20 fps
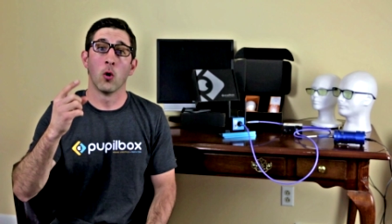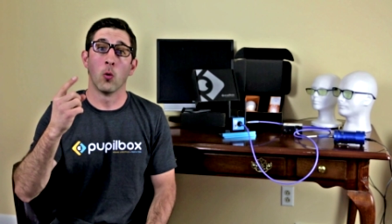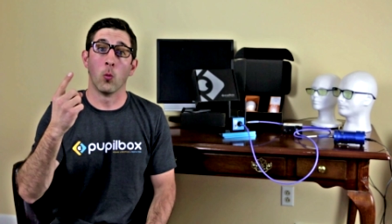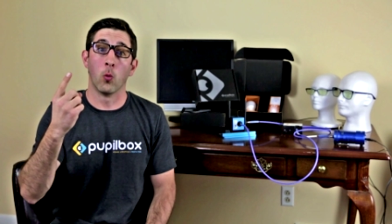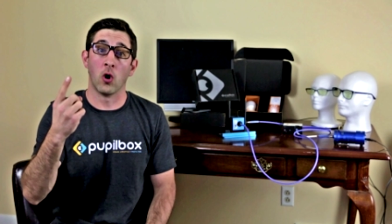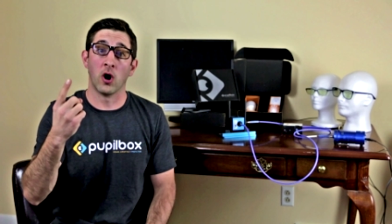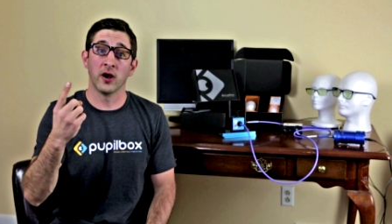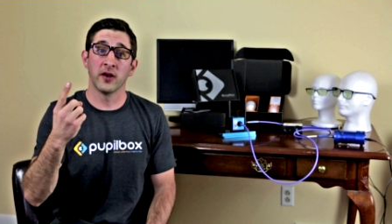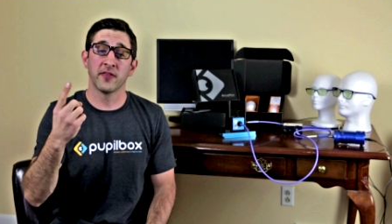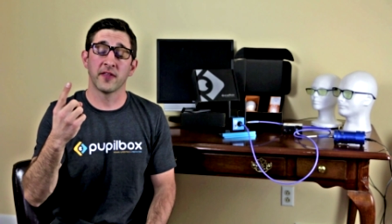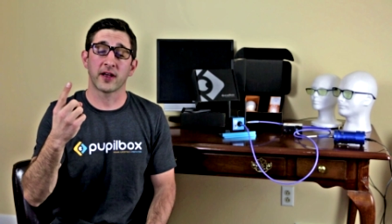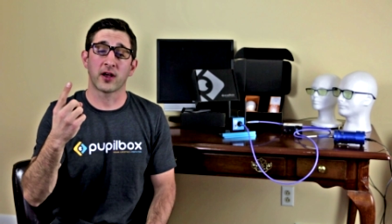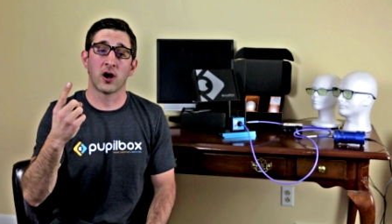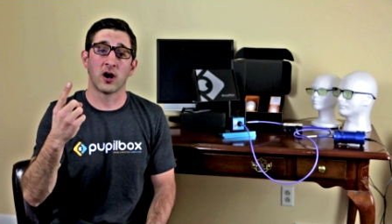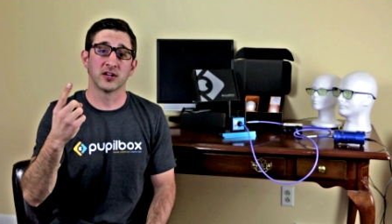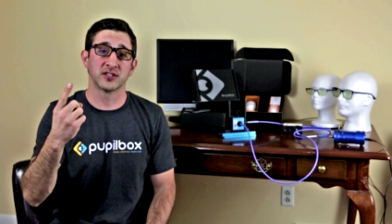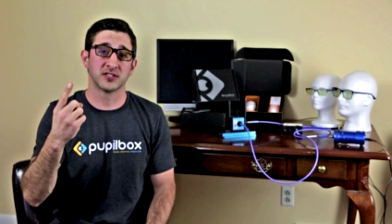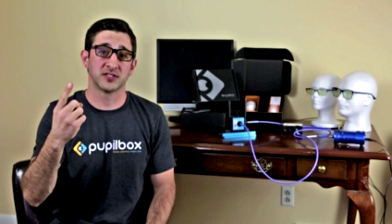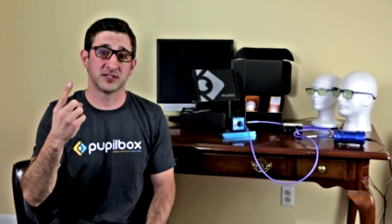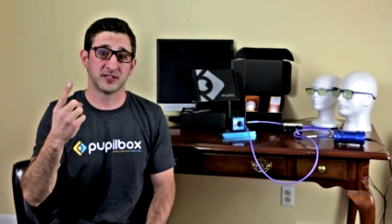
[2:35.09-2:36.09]
One that
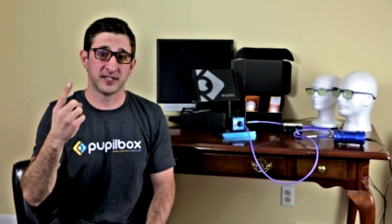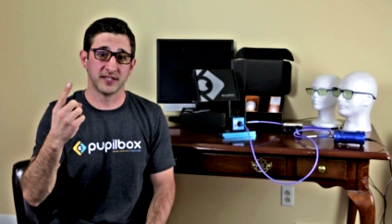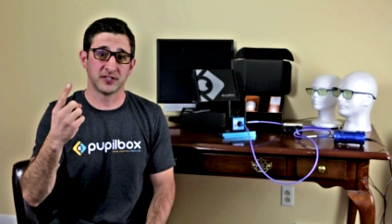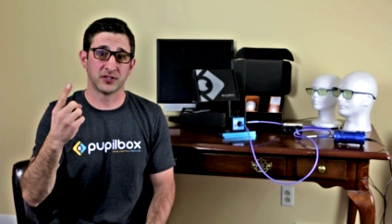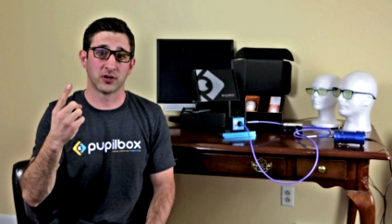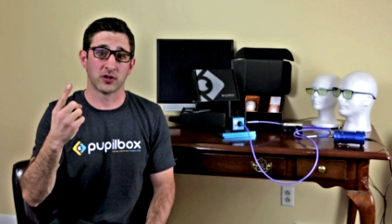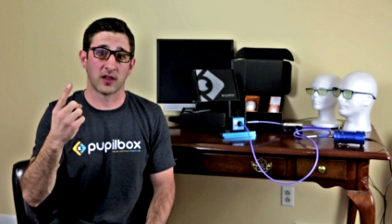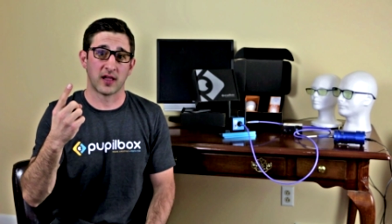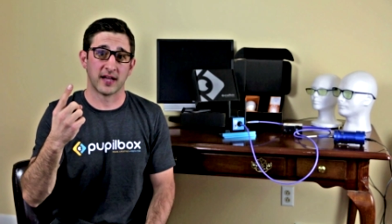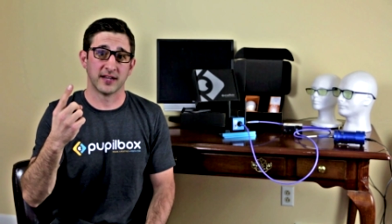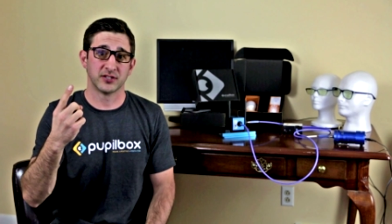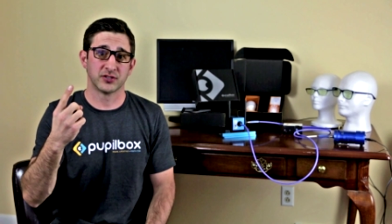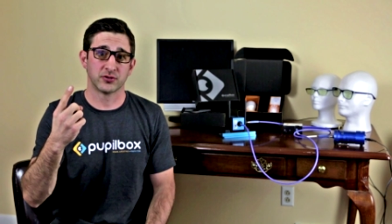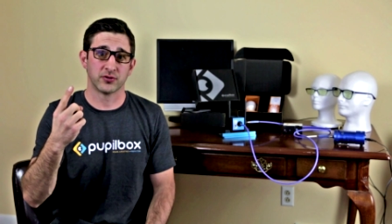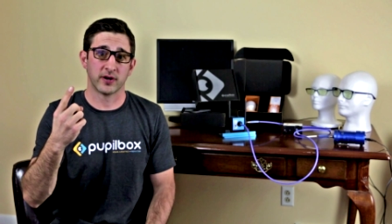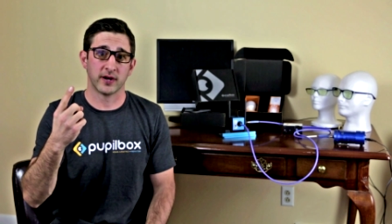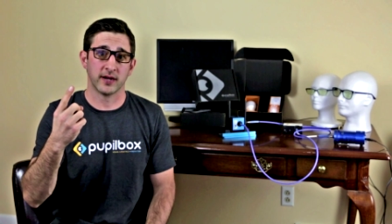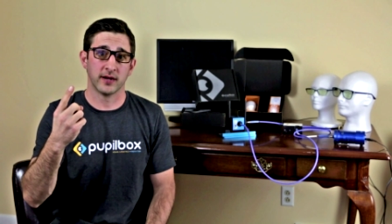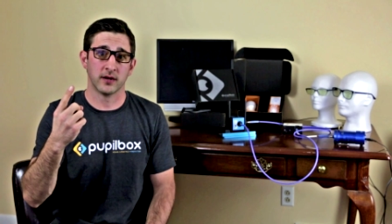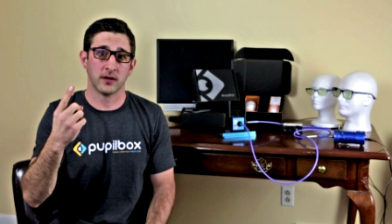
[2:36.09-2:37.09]
causes digital eye
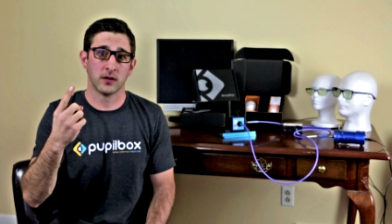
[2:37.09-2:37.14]
strain,